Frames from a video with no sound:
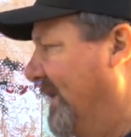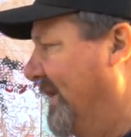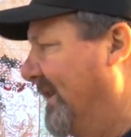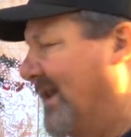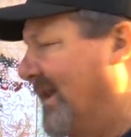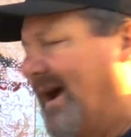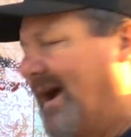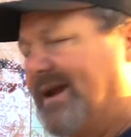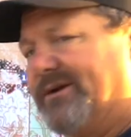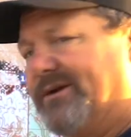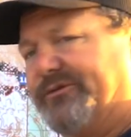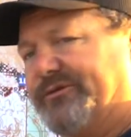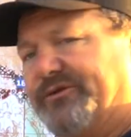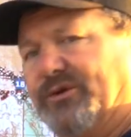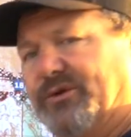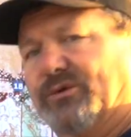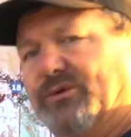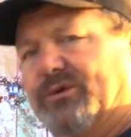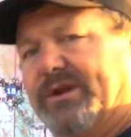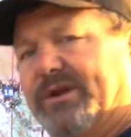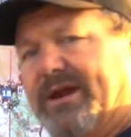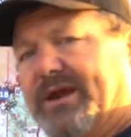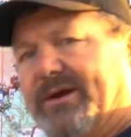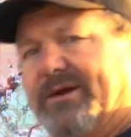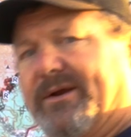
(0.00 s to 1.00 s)
lighter
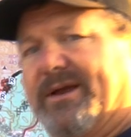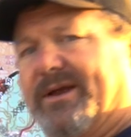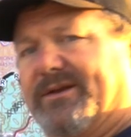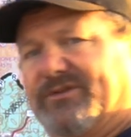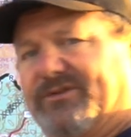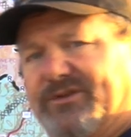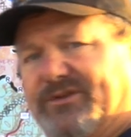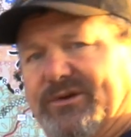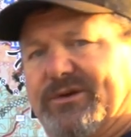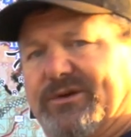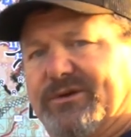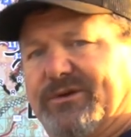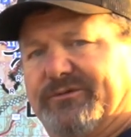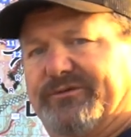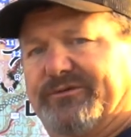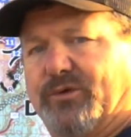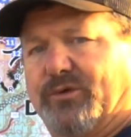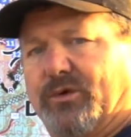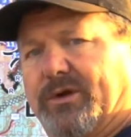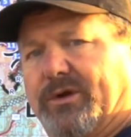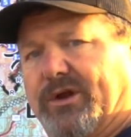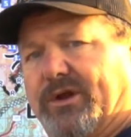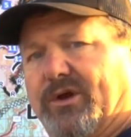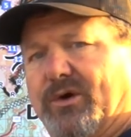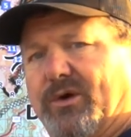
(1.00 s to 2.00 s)
fueled areas, you can
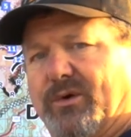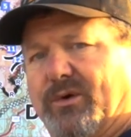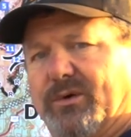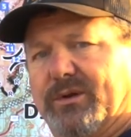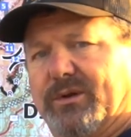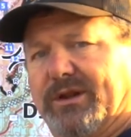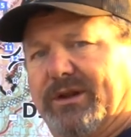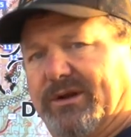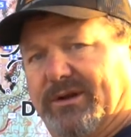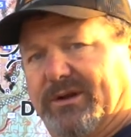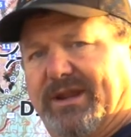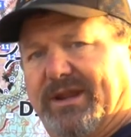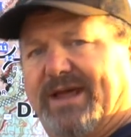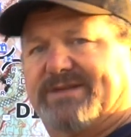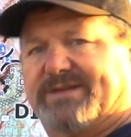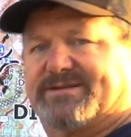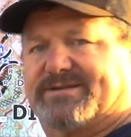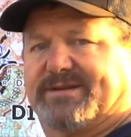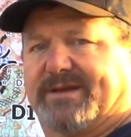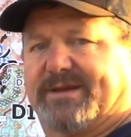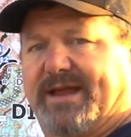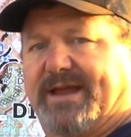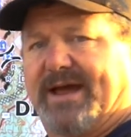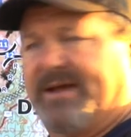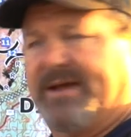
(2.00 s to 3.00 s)
afford to go a little less
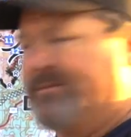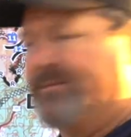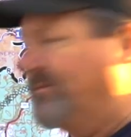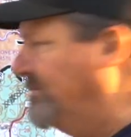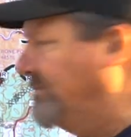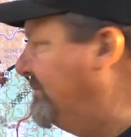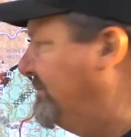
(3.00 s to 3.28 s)
than that.